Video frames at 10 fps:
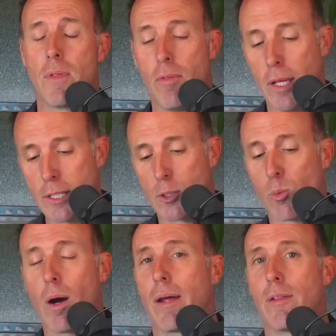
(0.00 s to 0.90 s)
And this is
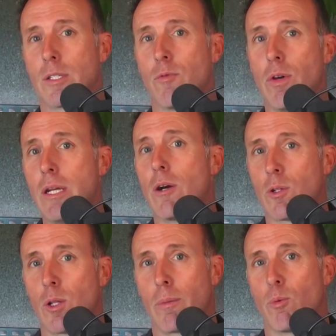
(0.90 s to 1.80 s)
why this video
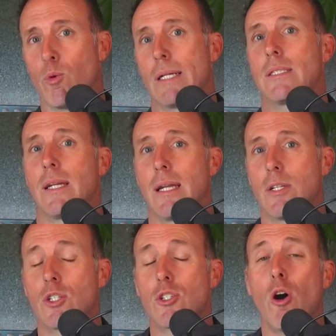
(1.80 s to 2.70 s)
clip
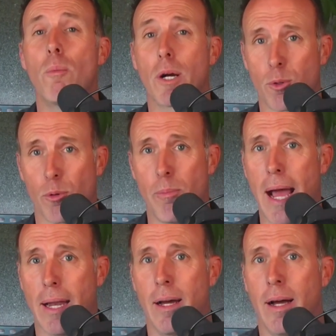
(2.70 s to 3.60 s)
resonated so much with
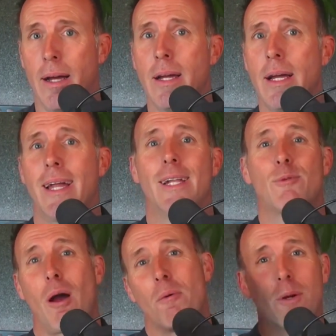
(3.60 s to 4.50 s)
Matt and I, and
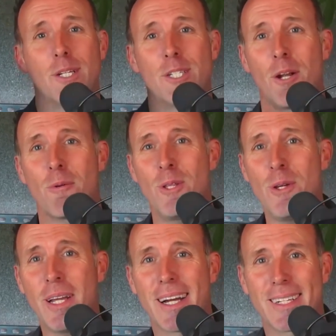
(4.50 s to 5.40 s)
it's why we wanted to share it with
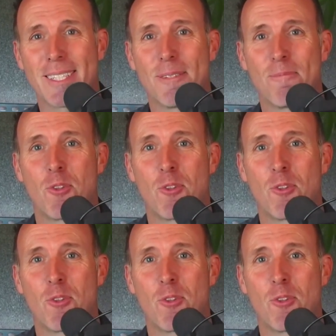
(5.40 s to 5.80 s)
you guys.